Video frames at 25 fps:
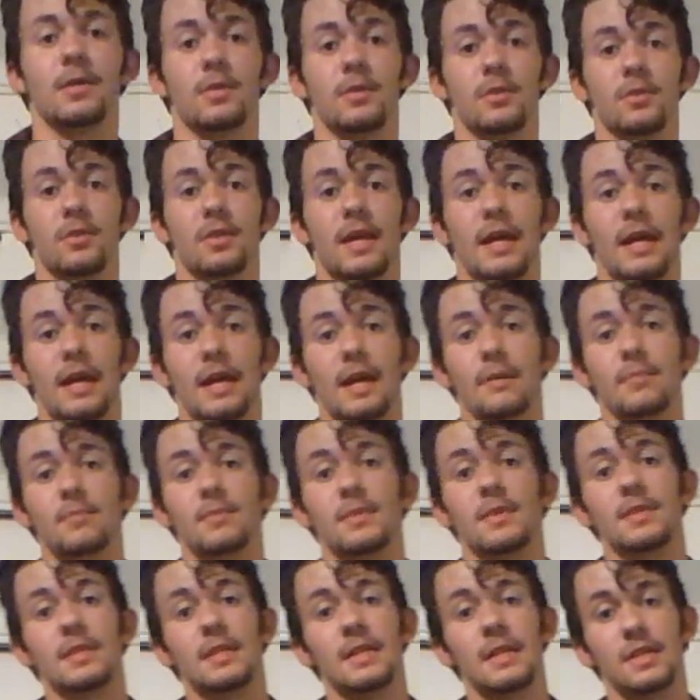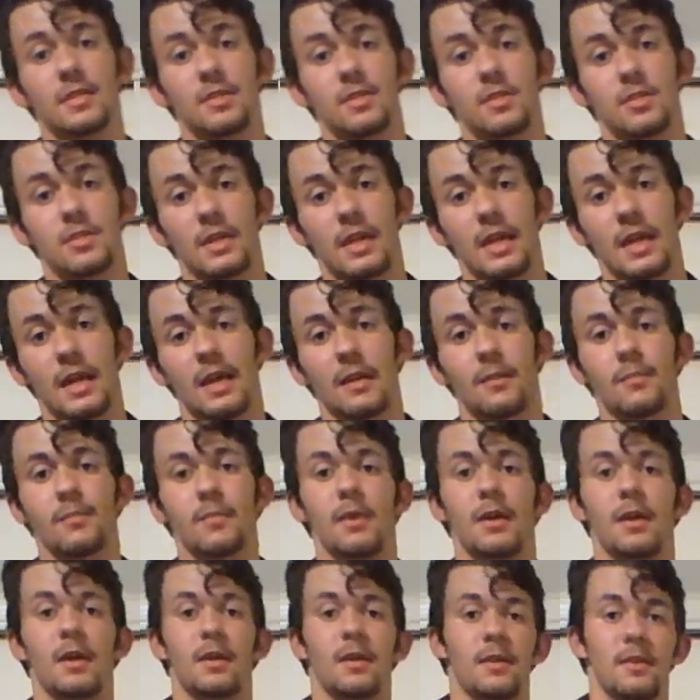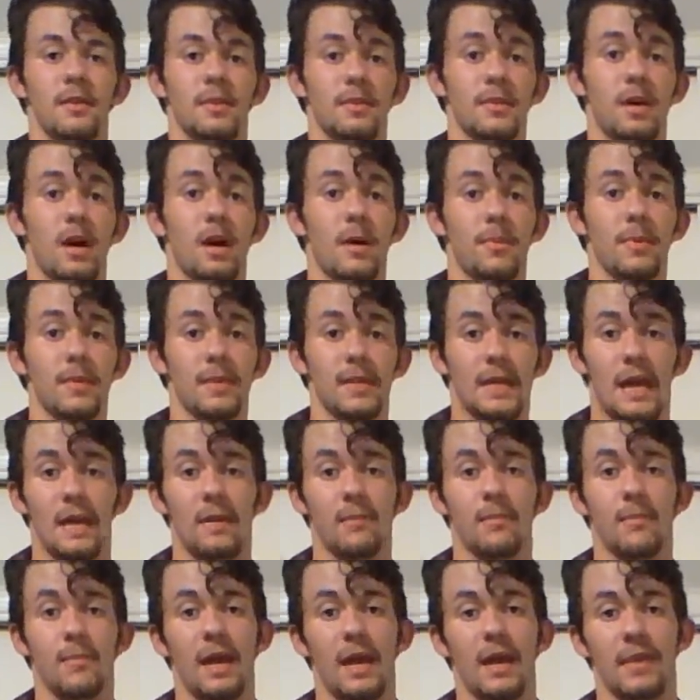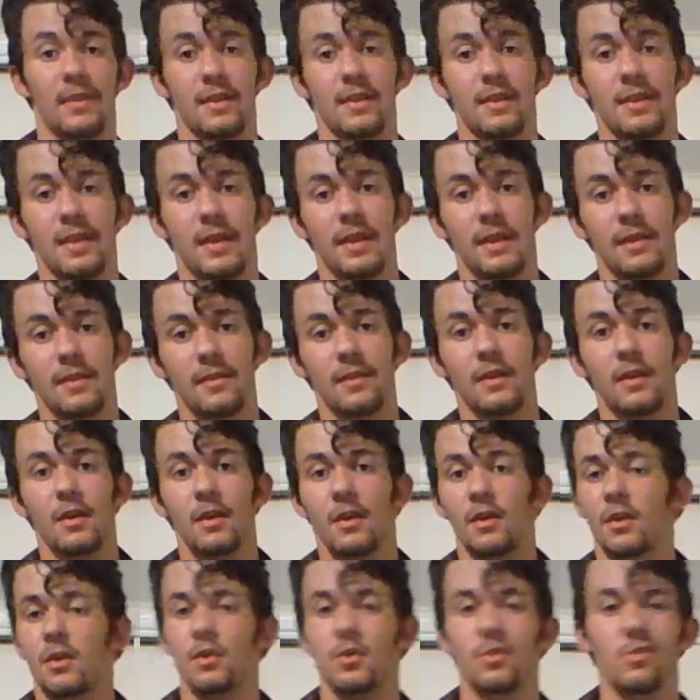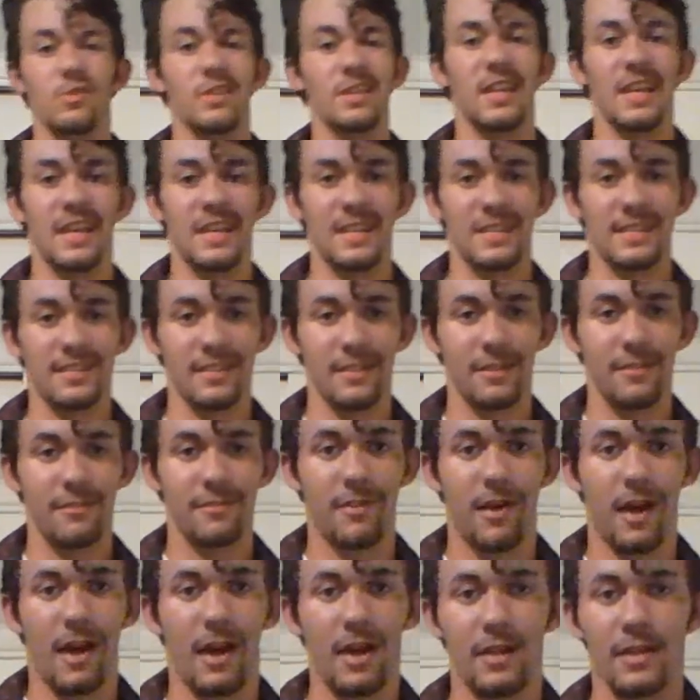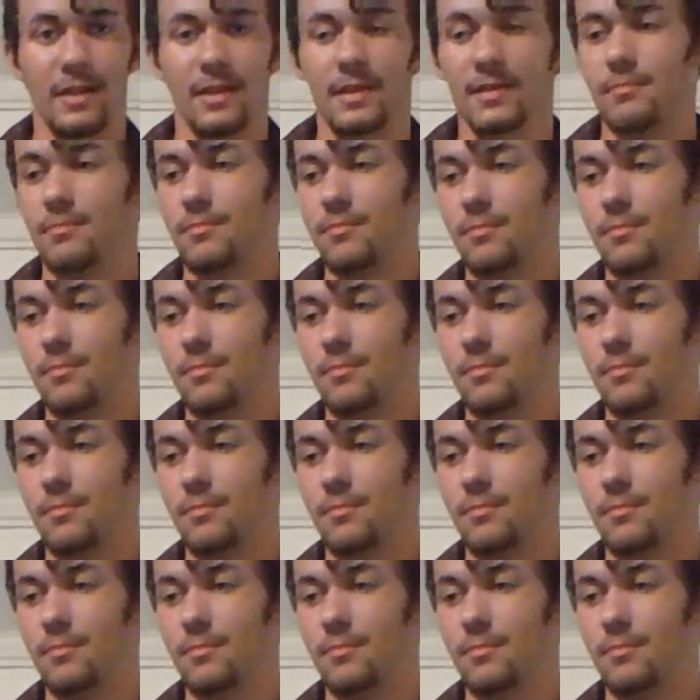your name, the teacher's name, the topic name, and the date. You can easily file it.